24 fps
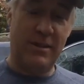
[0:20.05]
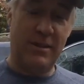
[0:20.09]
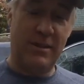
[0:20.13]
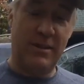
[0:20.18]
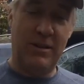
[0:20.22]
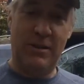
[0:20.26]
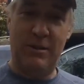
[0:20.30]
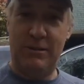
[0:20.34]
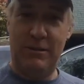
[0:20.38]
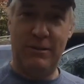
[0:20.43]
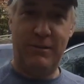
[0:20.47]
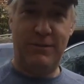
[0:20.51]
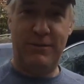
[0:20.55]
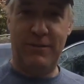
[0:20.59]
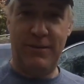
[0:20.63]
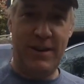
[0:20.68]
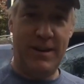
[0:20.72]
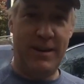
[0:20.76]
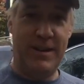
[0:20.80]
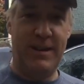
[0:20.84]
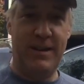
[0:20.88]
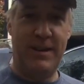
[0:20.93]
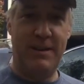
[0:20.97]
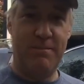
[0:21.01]
a little
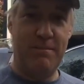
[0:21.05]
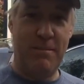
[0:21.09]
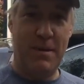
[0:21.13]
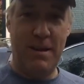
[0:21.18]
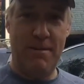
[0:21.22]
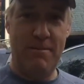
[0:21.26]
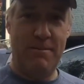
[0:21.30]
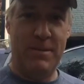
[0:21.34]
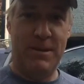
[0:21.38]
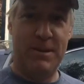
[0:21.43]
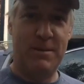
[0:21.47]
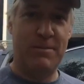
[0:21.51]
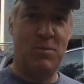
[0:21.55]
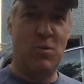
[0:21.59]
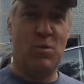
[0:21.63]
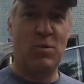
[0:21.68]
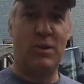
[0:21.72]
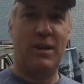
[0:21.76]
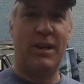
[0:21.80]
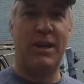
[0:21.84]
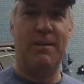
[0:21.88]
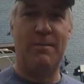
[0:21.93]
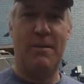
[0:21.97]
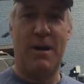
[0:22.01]
funny meme this
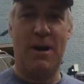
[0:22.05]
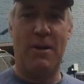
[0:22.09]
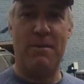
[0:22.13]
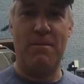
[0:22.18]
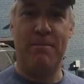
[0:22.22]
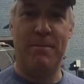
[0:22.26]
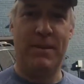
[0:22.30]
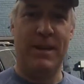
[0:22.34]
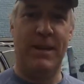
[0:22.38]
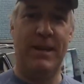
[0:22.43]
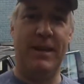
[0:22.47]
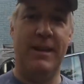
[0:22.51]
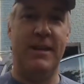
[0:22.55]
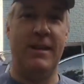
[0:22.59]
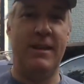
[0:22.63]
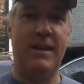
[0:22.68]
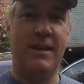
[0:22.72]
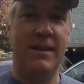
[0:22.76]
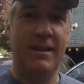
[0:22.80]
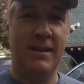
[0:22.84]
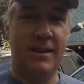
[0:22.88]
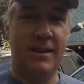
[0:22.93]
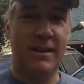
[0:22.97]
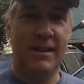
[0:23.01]
morning about me